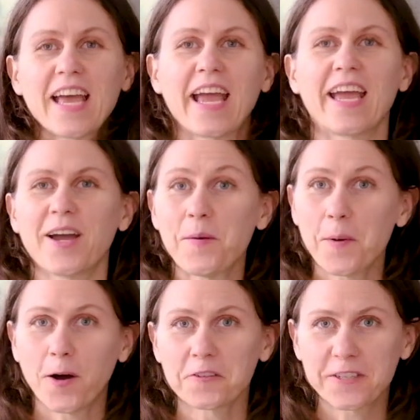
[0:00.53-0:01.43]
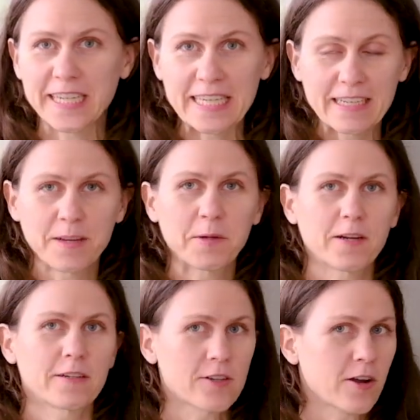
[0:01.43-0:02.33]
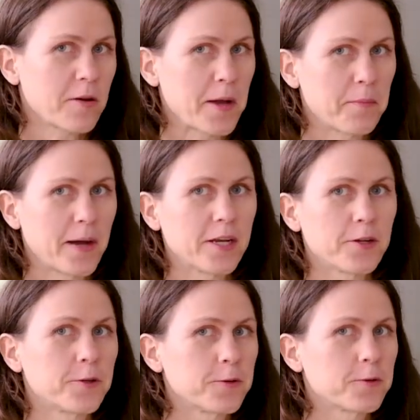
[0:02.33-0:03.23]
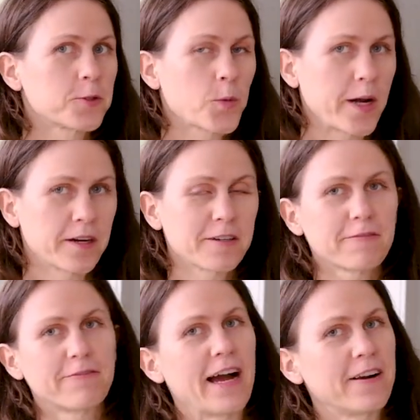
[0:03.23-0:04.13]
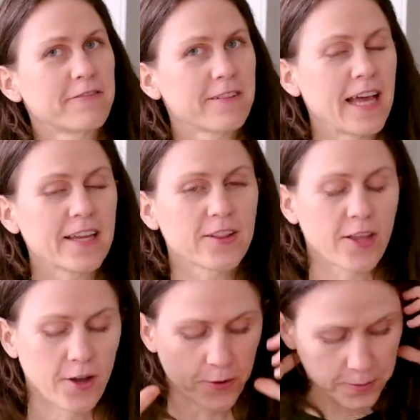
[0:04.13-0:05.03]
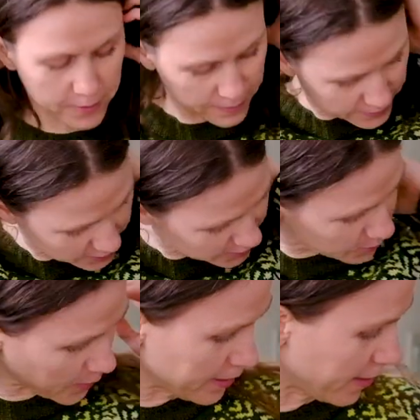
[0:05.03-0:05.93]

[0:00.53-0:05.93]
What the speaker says: Hey, I'm Andrea, and I'm here to talk about my new sweater, Firefly Glow, which is what